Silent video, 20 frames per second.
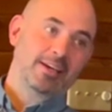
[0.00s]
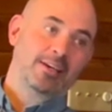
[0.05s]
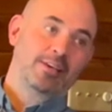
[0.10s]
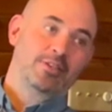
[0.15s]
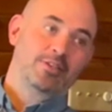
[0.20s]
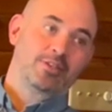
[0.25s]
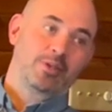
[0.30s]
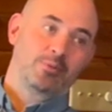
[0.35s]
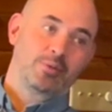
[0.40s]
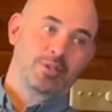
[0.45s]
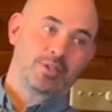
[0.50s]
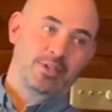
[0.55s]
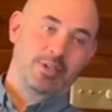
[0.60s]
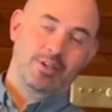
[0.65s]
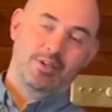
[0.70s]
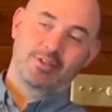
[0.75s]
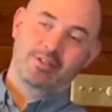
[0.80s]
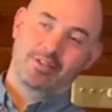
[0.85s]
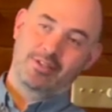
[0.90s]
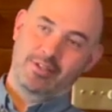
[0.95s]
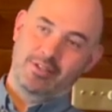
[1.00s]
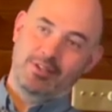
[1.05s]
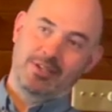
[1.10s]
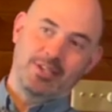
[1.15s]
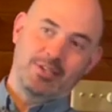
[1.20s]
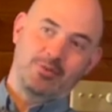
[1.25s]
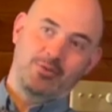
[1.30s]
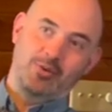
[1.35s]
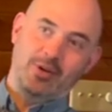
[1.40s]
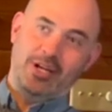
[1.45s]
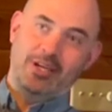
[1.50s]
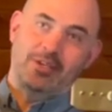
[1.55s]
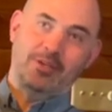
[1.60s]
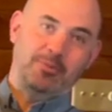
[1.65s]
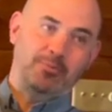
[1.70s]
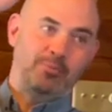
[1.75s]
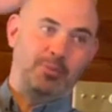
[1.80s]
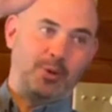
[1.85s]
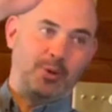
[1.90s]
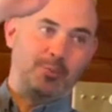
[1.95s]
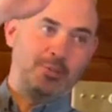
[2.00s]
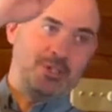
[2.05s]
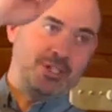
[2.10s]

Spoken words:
So we started in these random pubs